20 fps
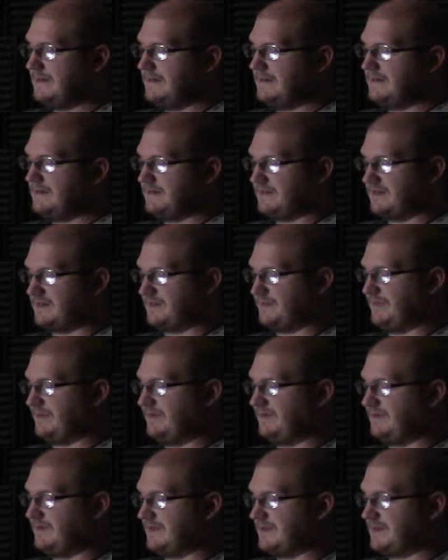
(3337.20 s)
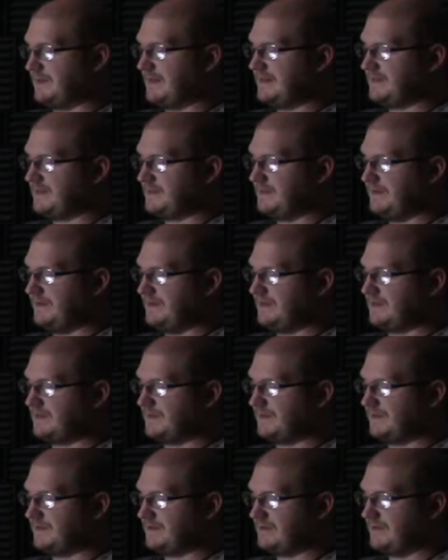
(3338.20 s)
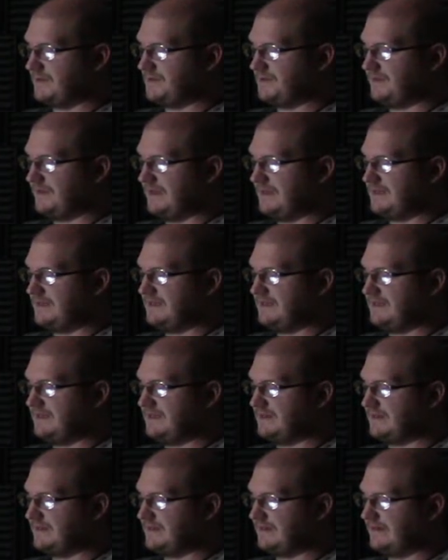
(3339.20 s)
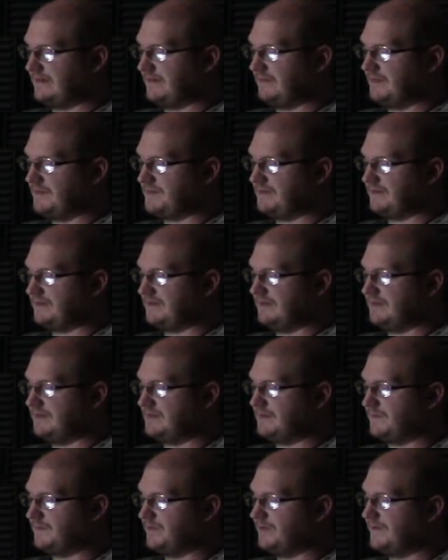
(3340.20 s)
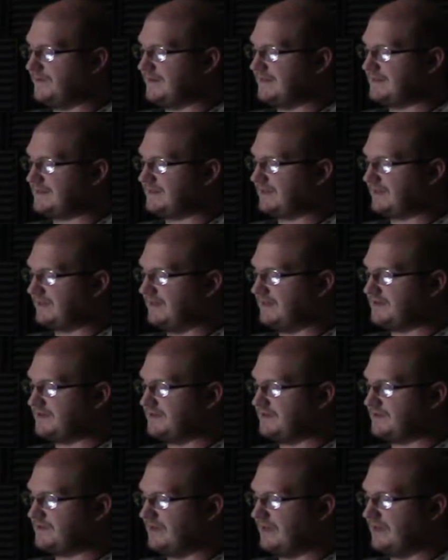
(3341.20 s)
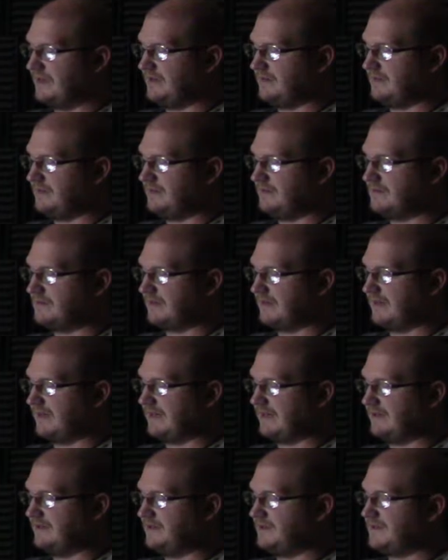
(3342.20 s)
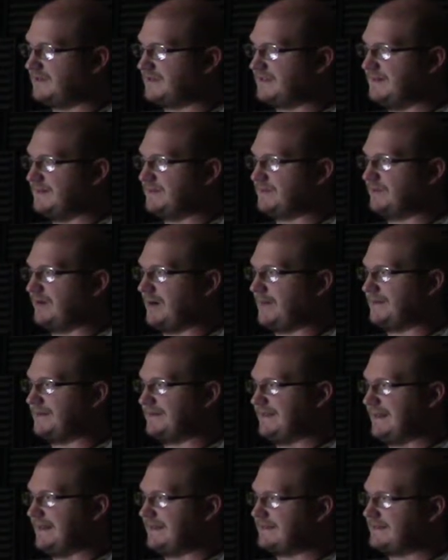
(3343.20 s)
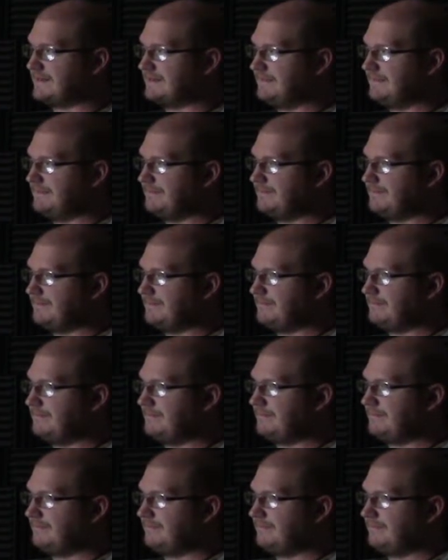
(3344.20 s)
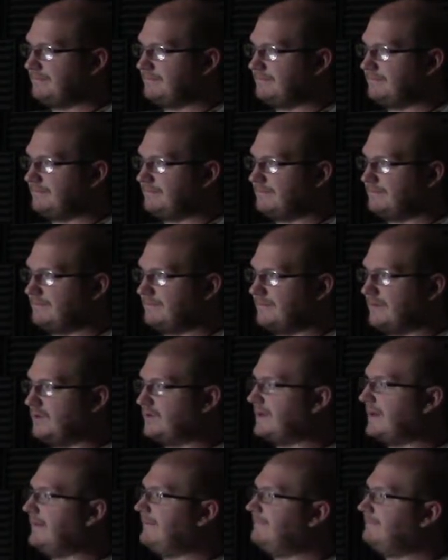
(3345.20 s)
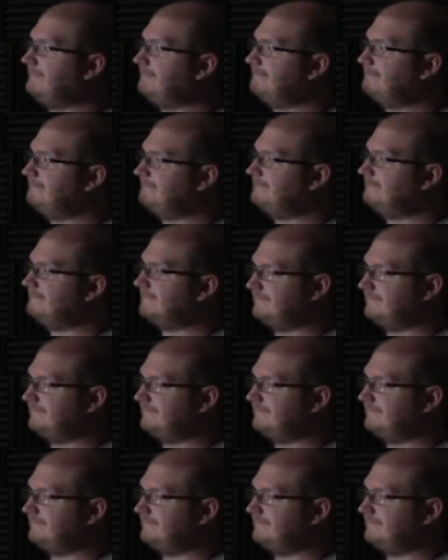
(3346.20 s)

Dispute, despite disputing Shapiro's lawsuit, AT&T says on their website that it is improving its technology and training to reduce the likelihood of SIM swap attacks. Okay. Yeah.